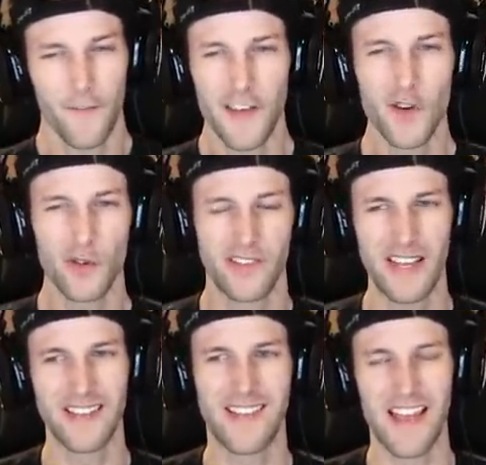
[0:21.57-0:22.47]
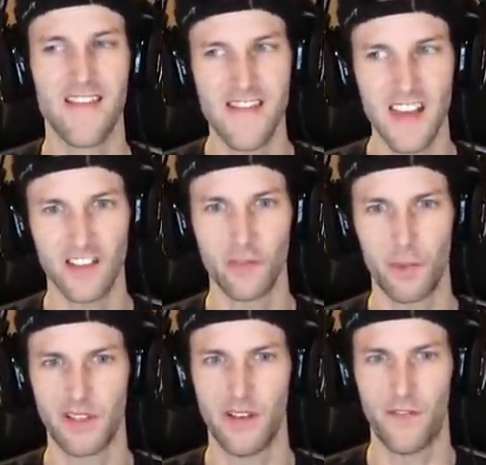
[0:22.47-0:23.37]
a few skins in this
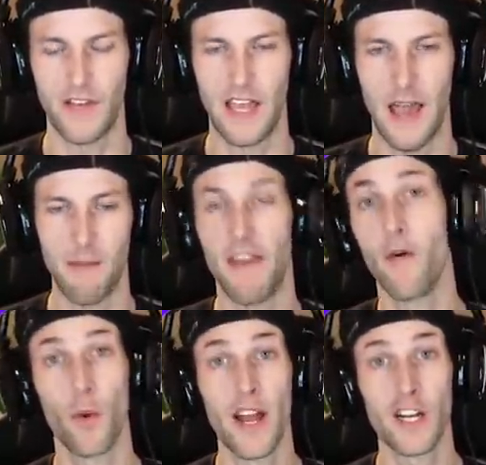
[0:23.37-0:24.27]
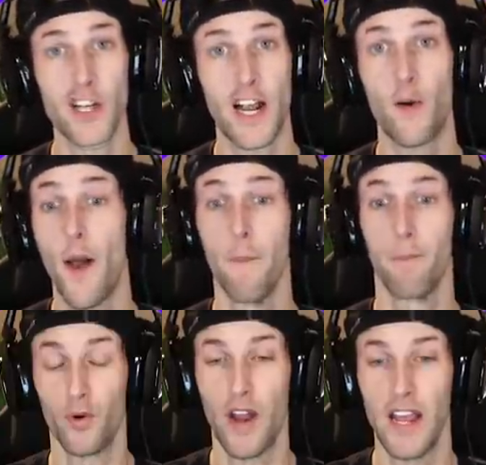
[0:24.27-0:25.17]
specific game. And then we're going to check out a
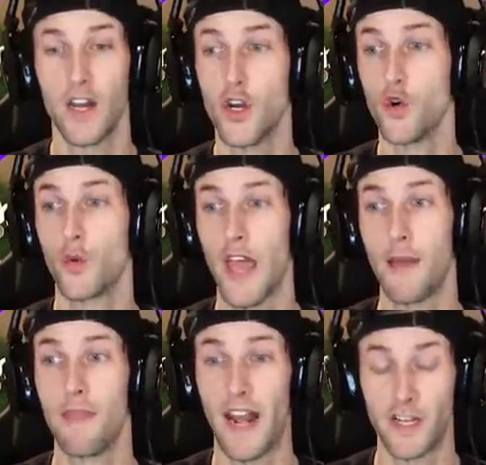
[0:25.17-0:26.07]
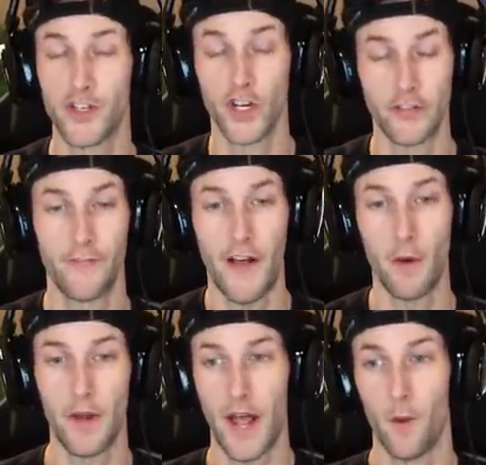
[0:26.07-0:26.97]
brand new game that I just
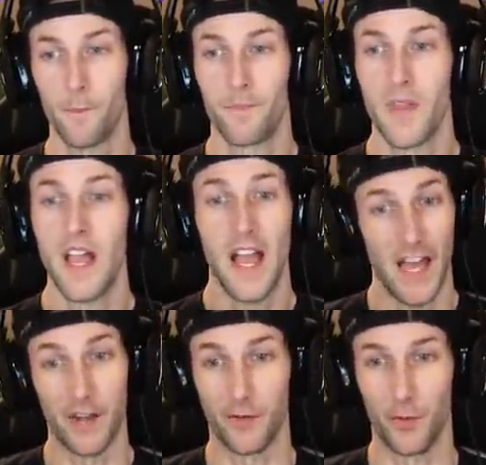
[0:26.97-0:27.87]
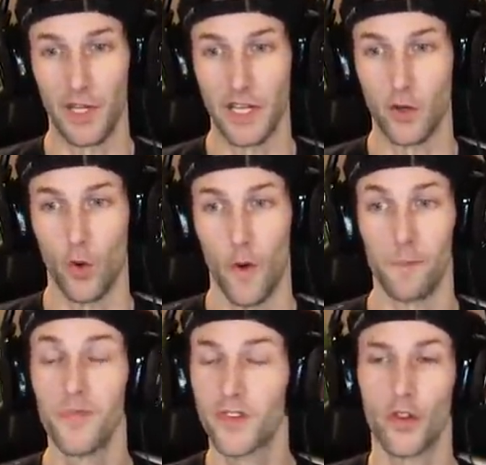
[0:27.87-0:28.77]
found out and it's really cool.
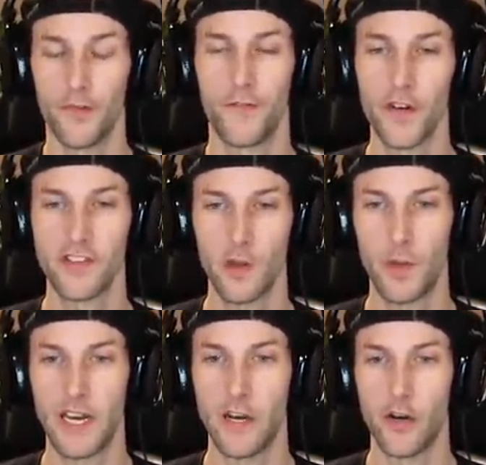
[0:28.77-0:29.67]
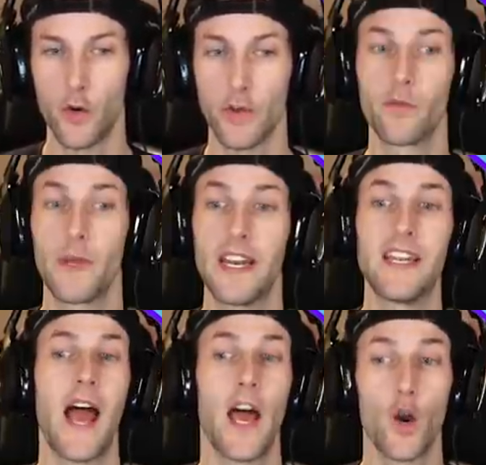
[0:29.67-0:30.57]
So the first thing we need to do is we need
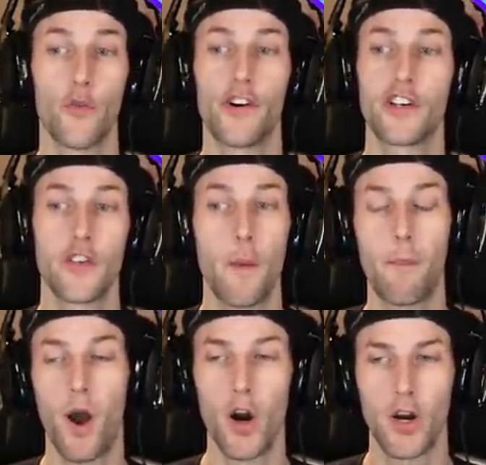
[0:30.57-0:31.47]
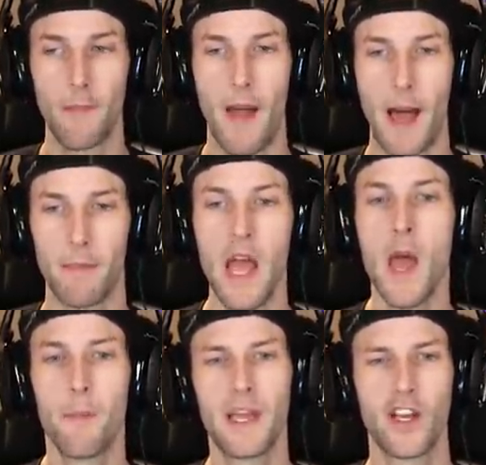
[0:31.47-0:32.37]
to head over to the park map
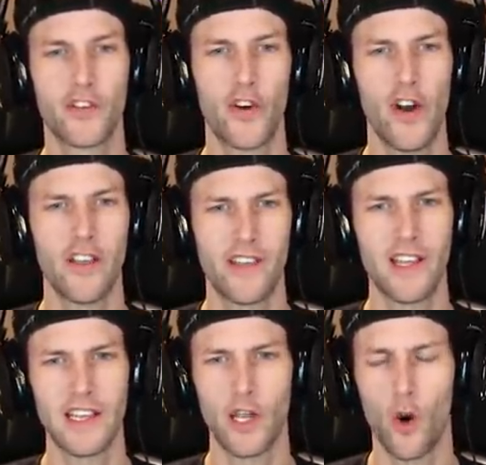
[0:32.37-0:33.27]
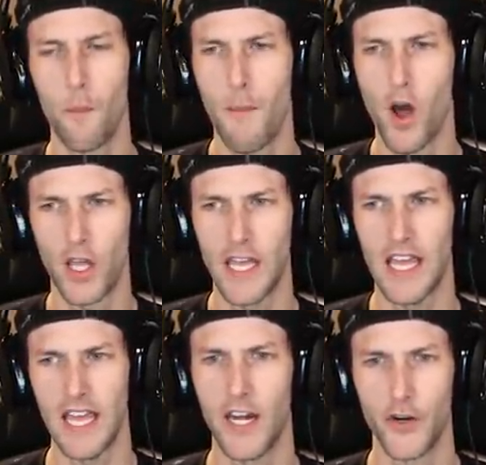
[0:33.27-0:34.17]
because there is a little monkey
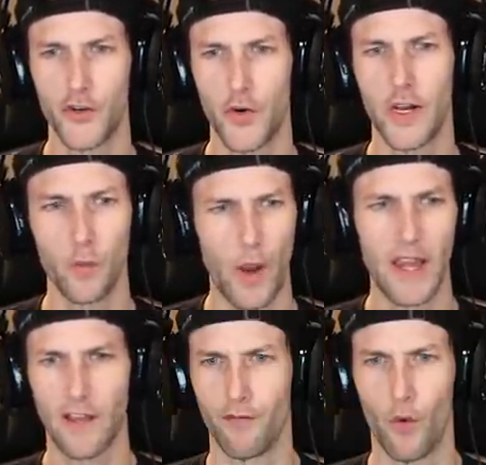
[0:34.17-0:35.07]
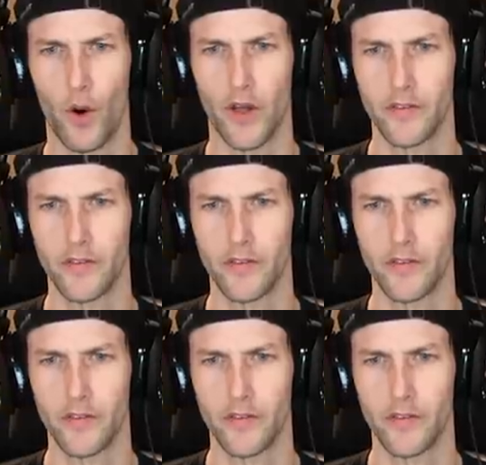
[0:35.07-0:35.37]
in a tree waiting for